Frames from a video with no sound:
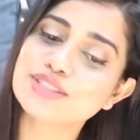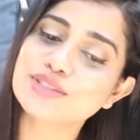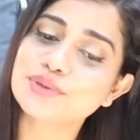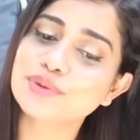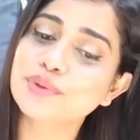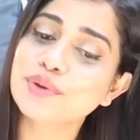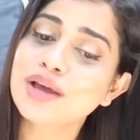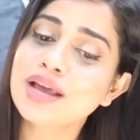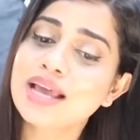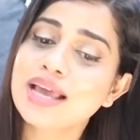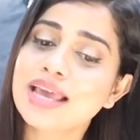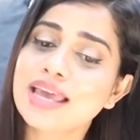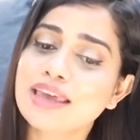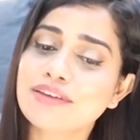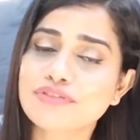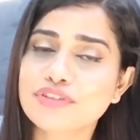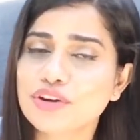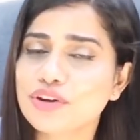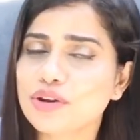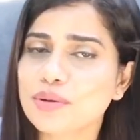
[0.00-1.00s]
So
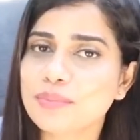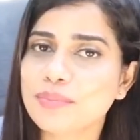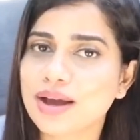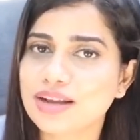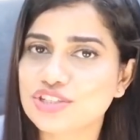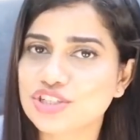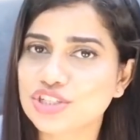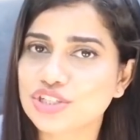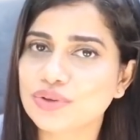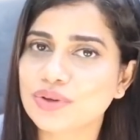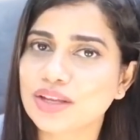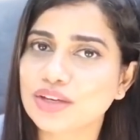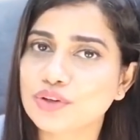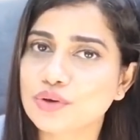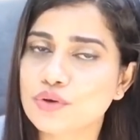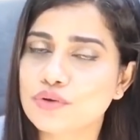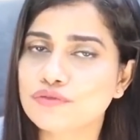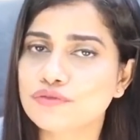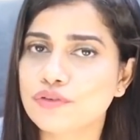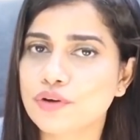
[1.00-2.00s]
if you're on a budget, you can
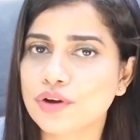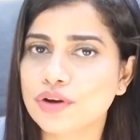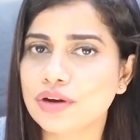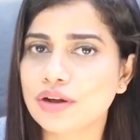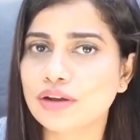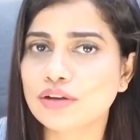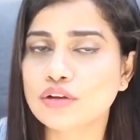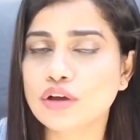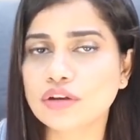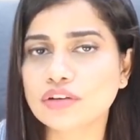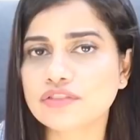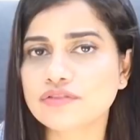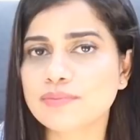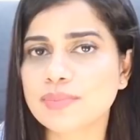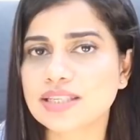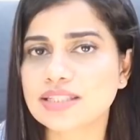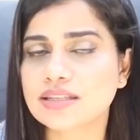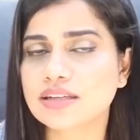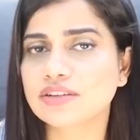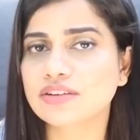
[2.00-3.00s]
go for a lot of
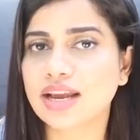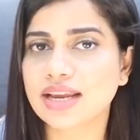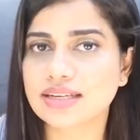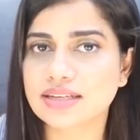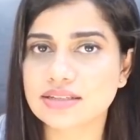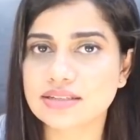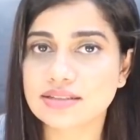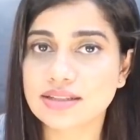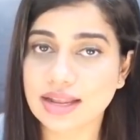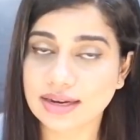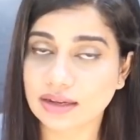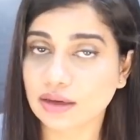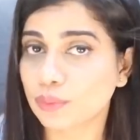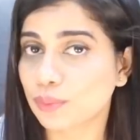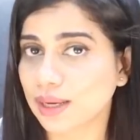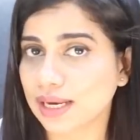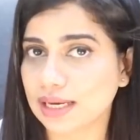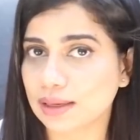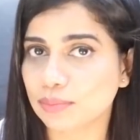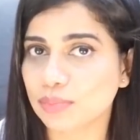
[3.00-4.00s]
mixer grinders that are
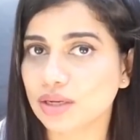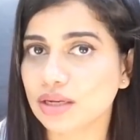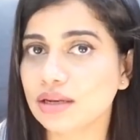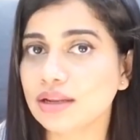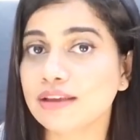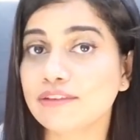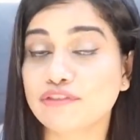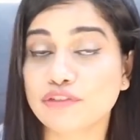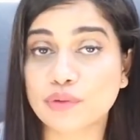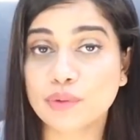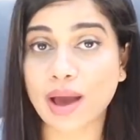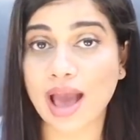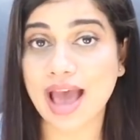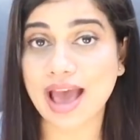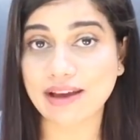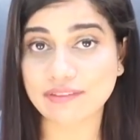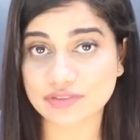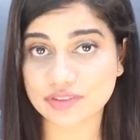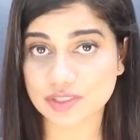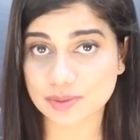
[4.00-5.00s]
available if you
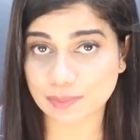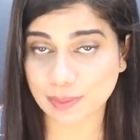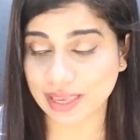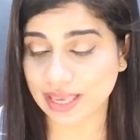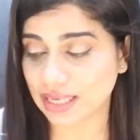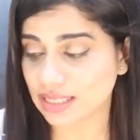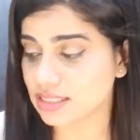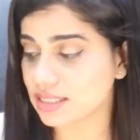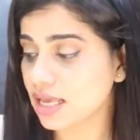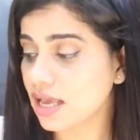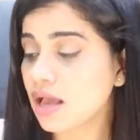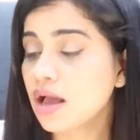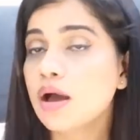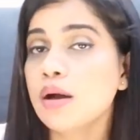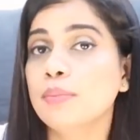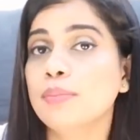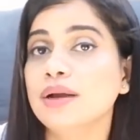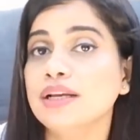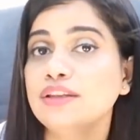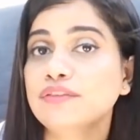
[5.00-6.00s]
have space.
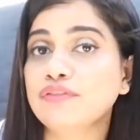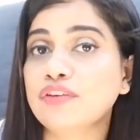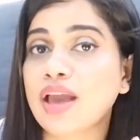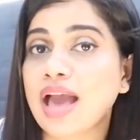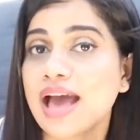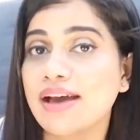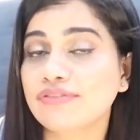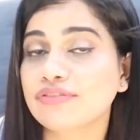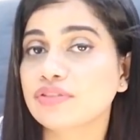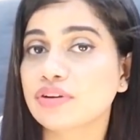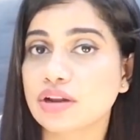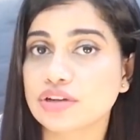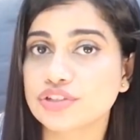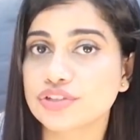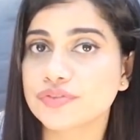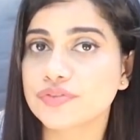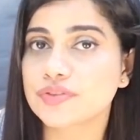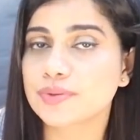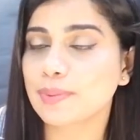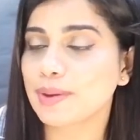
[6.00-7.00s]
But if you have crunch
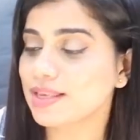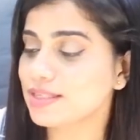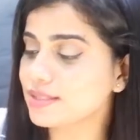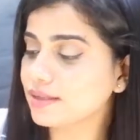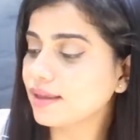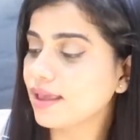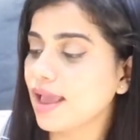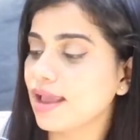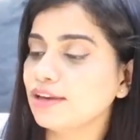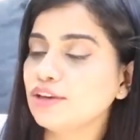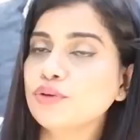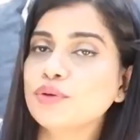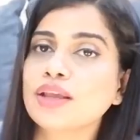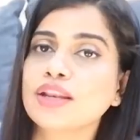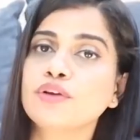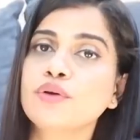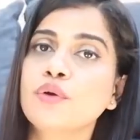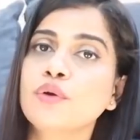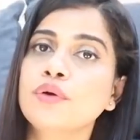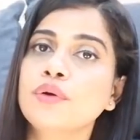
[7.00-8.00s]
of space, again, you
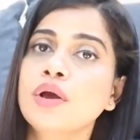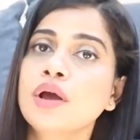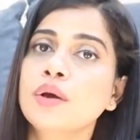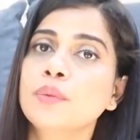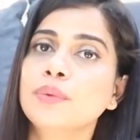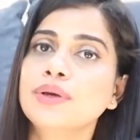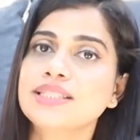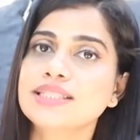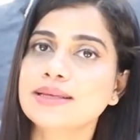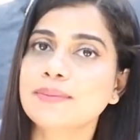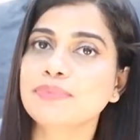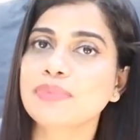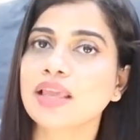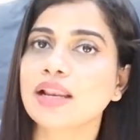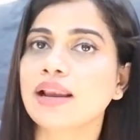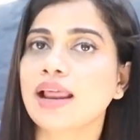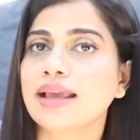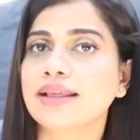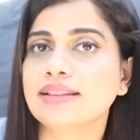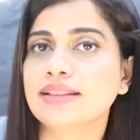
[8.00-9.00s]
can go with
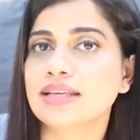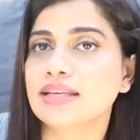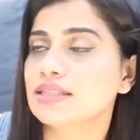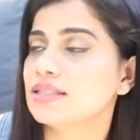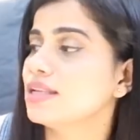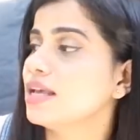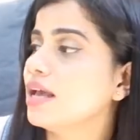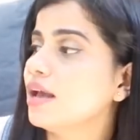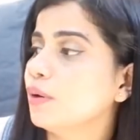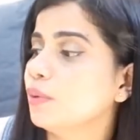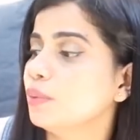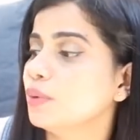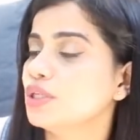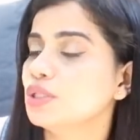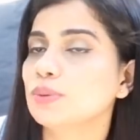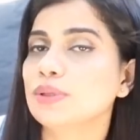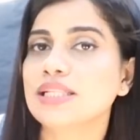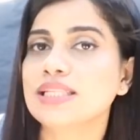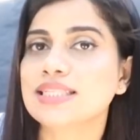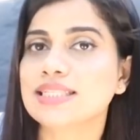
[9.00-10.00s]
something like this,
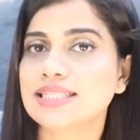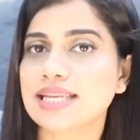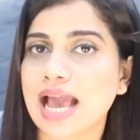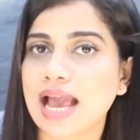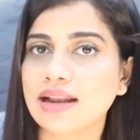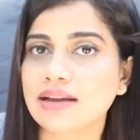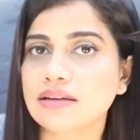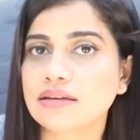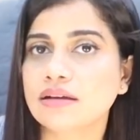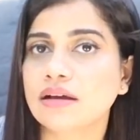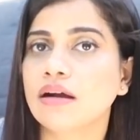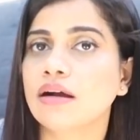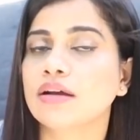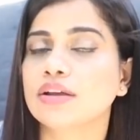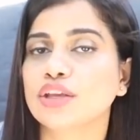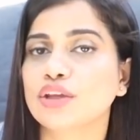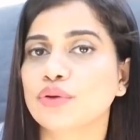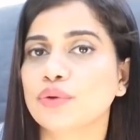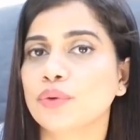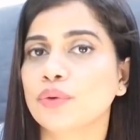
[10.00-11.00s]
which will stand,
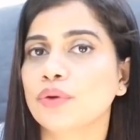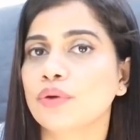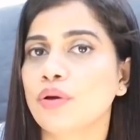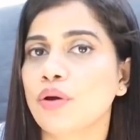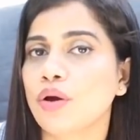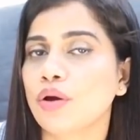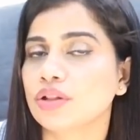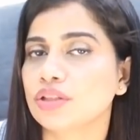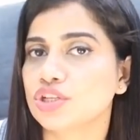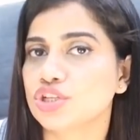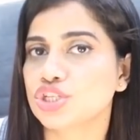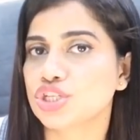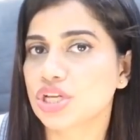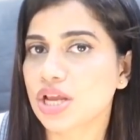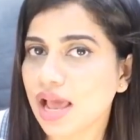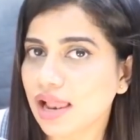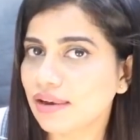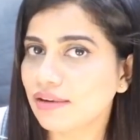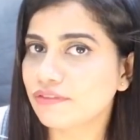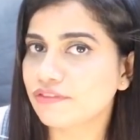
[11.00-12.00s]
you know, on the
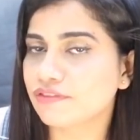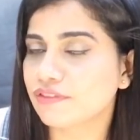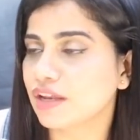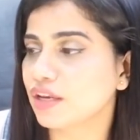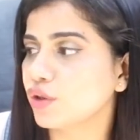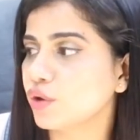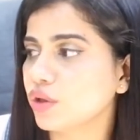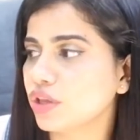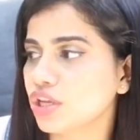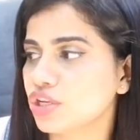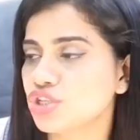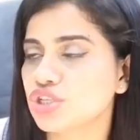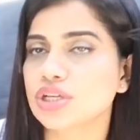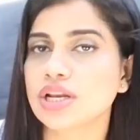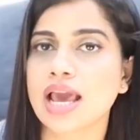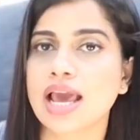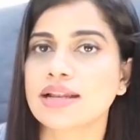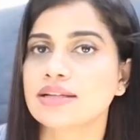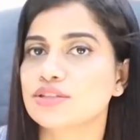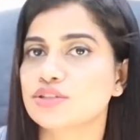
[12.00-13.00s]
shelf in your kitchen,
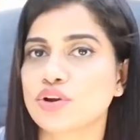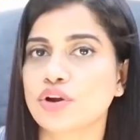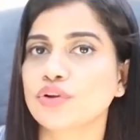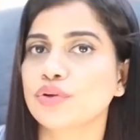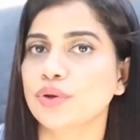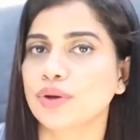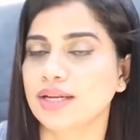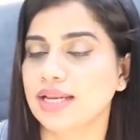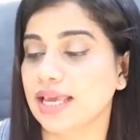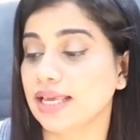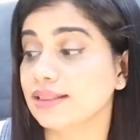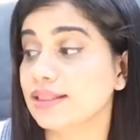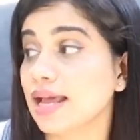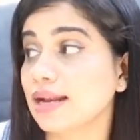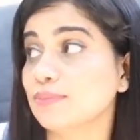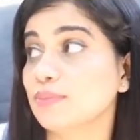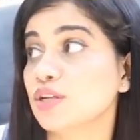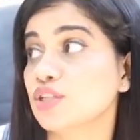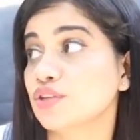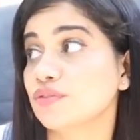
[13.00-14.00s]
and it's not going to take
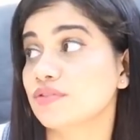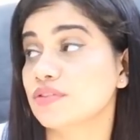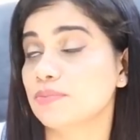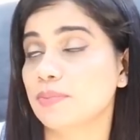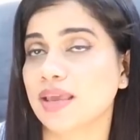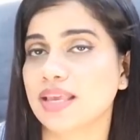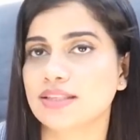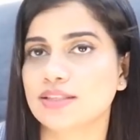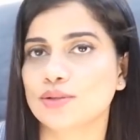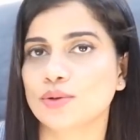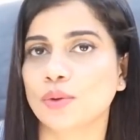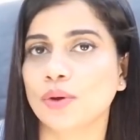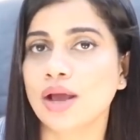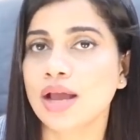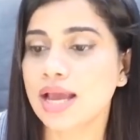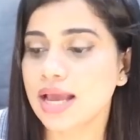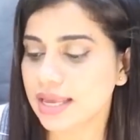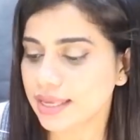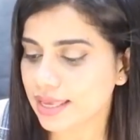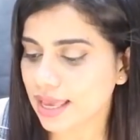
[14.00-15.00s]
that much of space. So
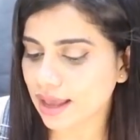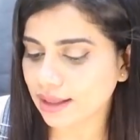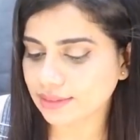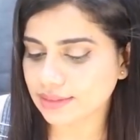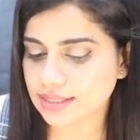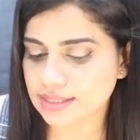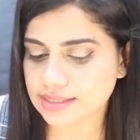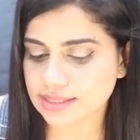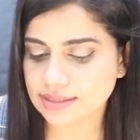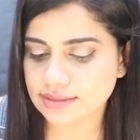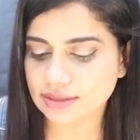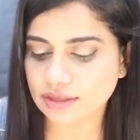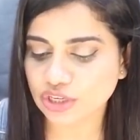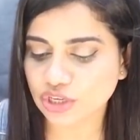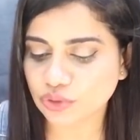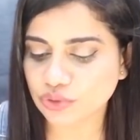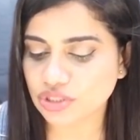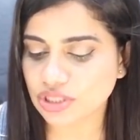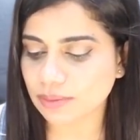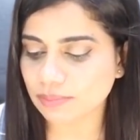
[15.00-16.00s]
yeah, this is the
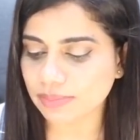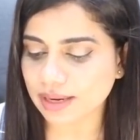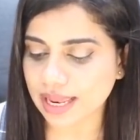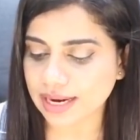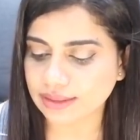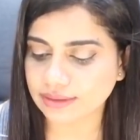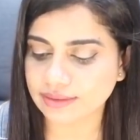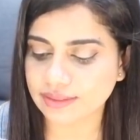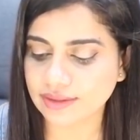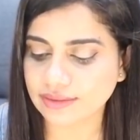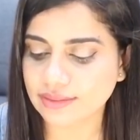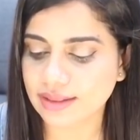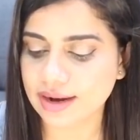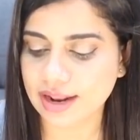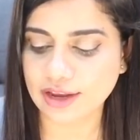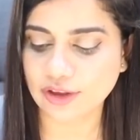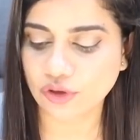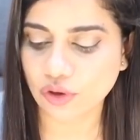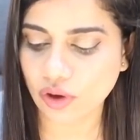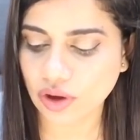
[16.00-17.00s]
Nutri-Blend thing that
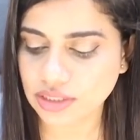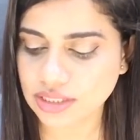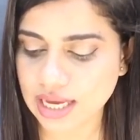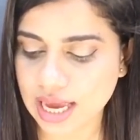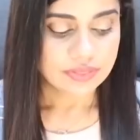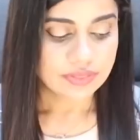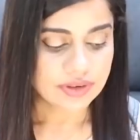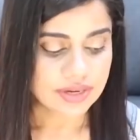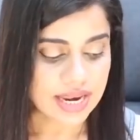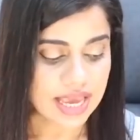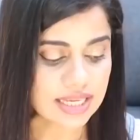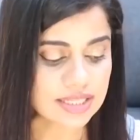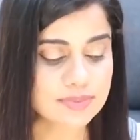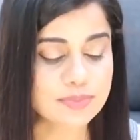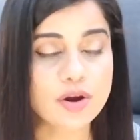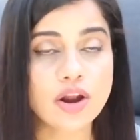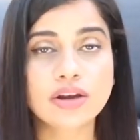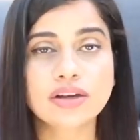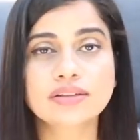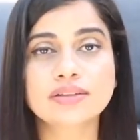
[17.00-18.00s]
I got. The next
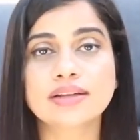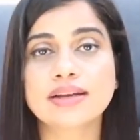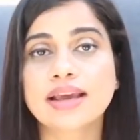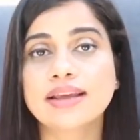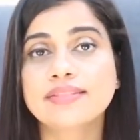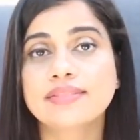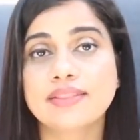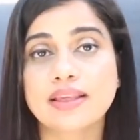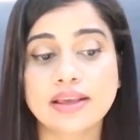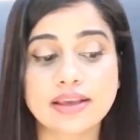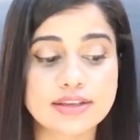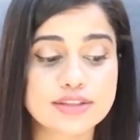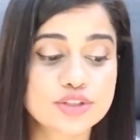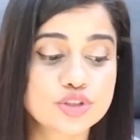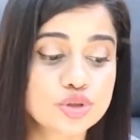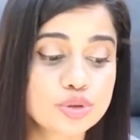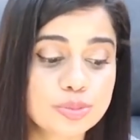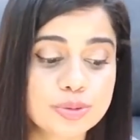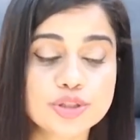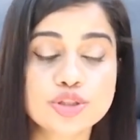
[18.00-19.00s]
product that I think is
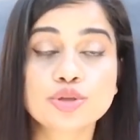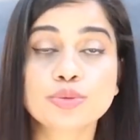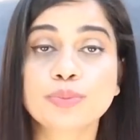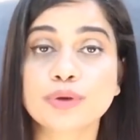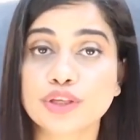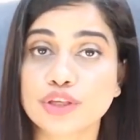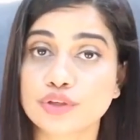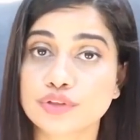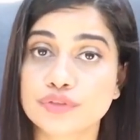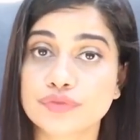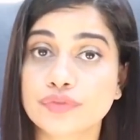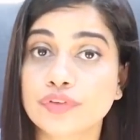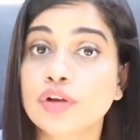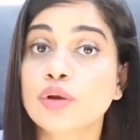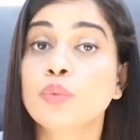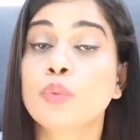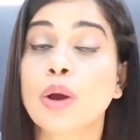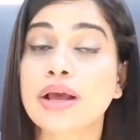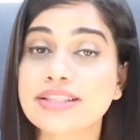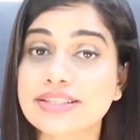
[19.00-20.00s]
super, super
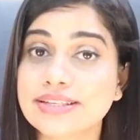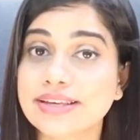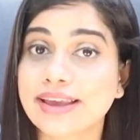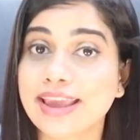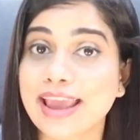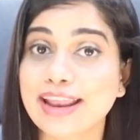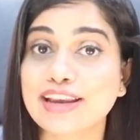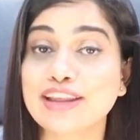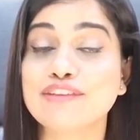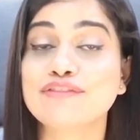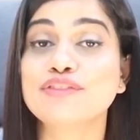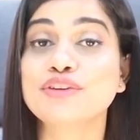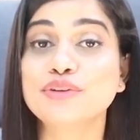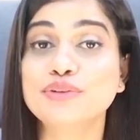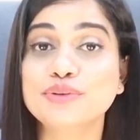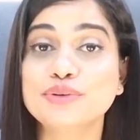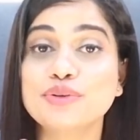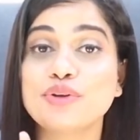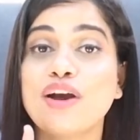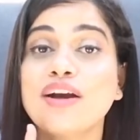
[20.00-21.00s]
useful, once again, if you
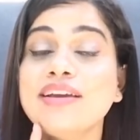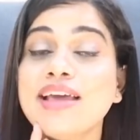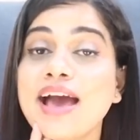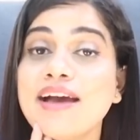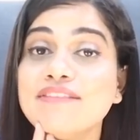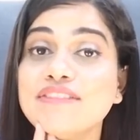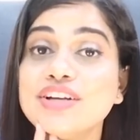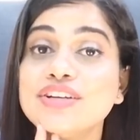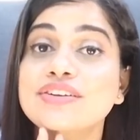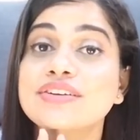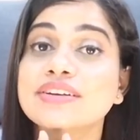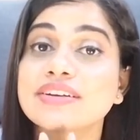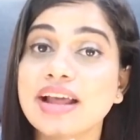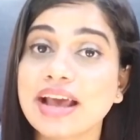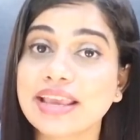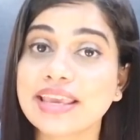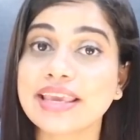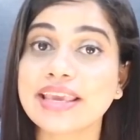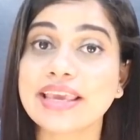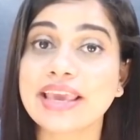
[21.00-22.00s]
do not have a
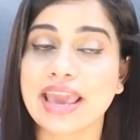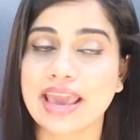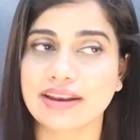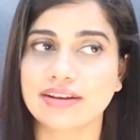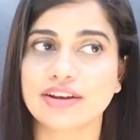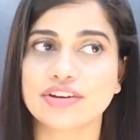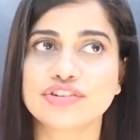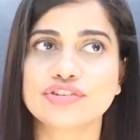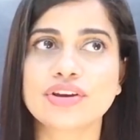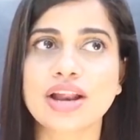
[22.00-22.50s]
drying area.